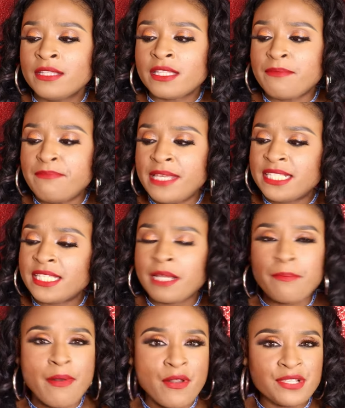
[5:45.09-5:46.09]
the
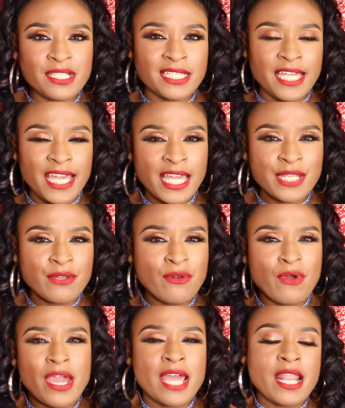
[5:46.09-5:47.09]
missing person
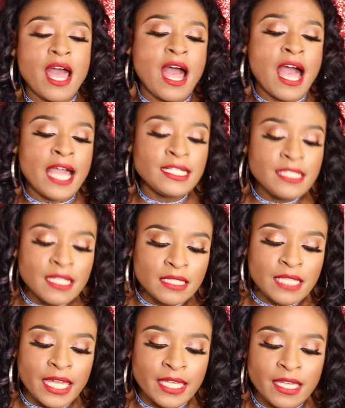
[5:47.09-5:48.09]
candle and I
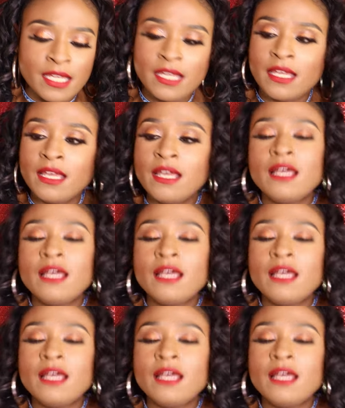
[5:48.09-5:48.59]
didn't like it.